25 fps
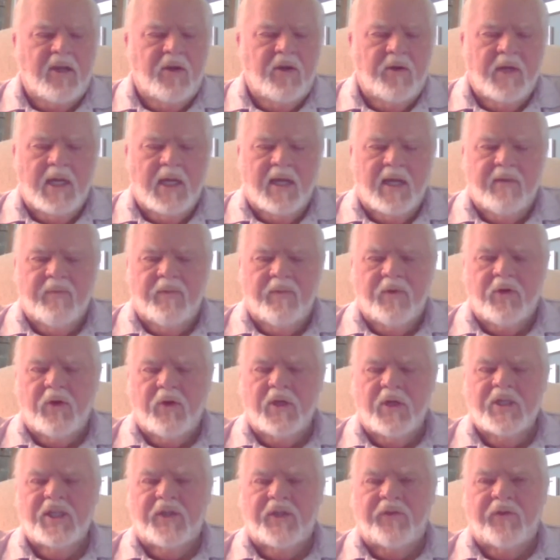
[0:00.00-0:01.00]
you have
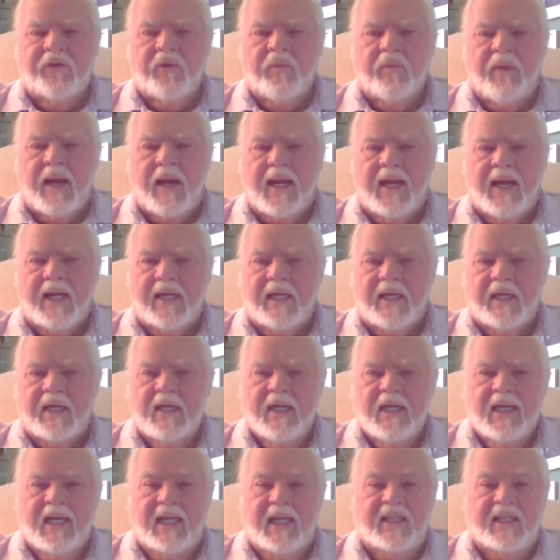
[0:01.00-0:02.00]
Christopher back
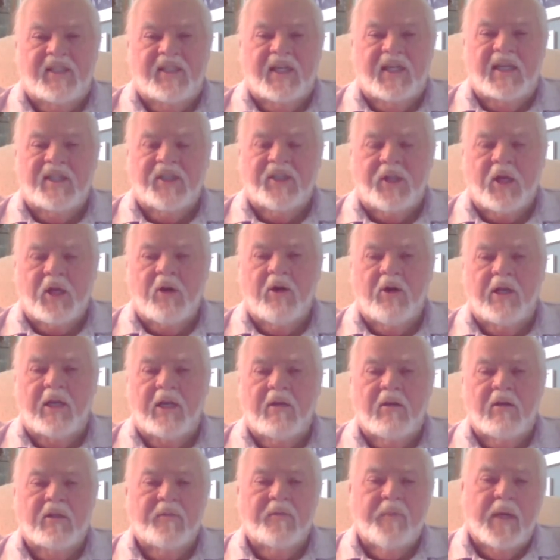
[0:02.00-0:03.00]
at 6:30
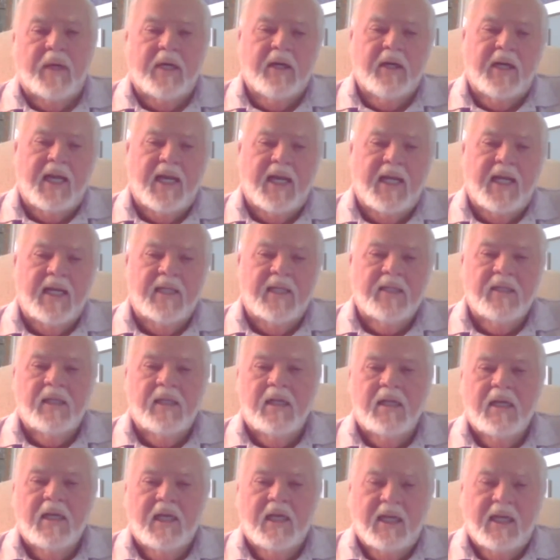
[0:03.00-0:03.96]
because Mary Ann